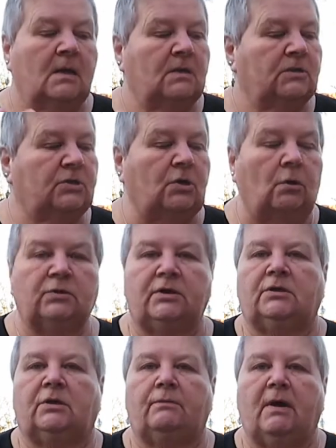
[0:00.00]
Salt
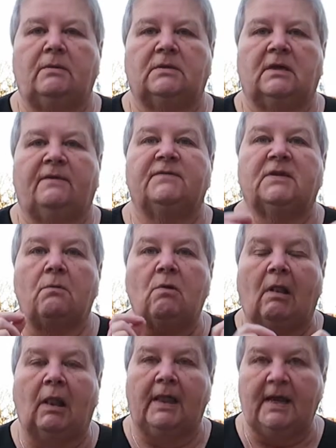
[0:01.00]
is corrosive, so
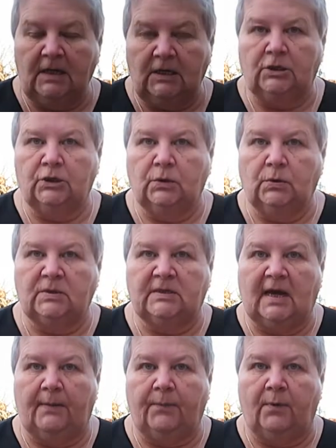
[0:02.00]
clean your tools
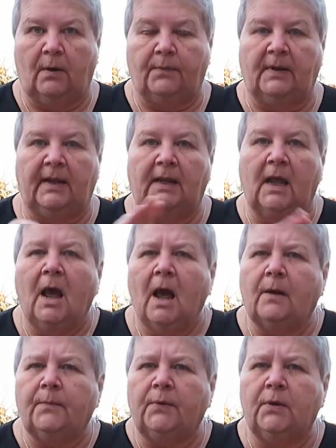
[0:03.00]
down properly
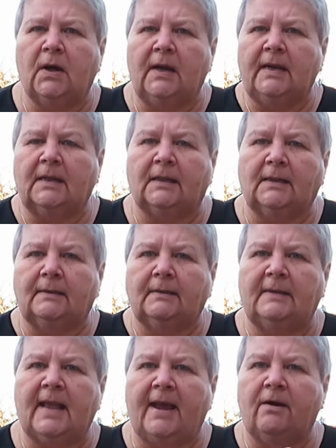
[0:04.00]
and put a little
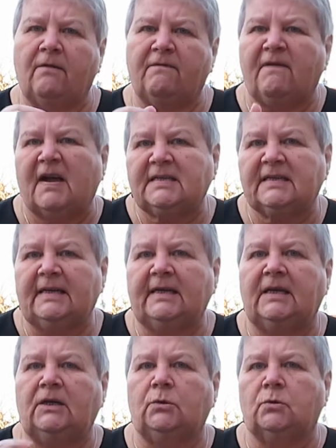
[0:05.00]
layer of
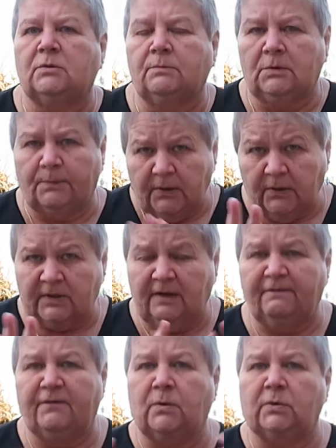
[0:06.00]
Vaseline or some
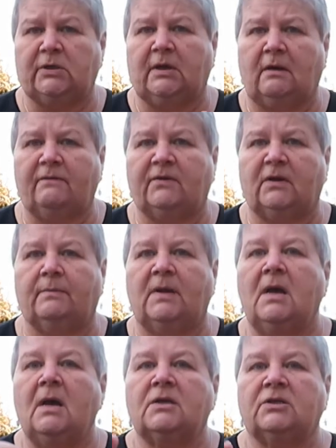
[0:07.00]
WD-40 over them
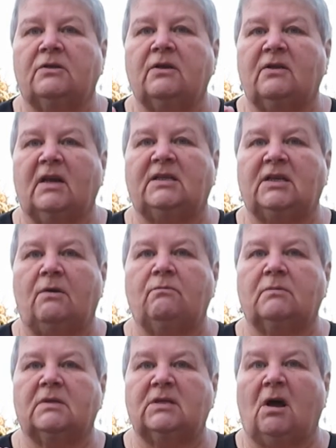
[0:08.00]
so that they
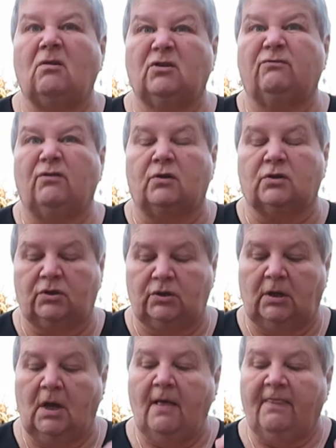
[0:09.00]
don't start to
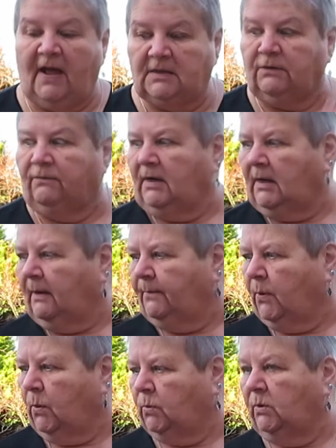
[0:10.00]
rust. That's a really
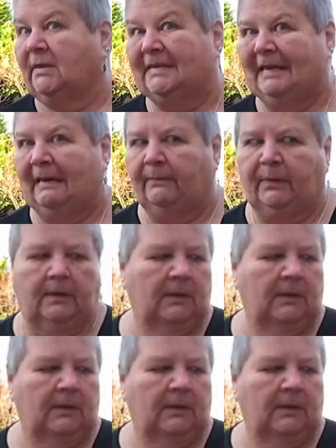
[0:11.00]
important tip.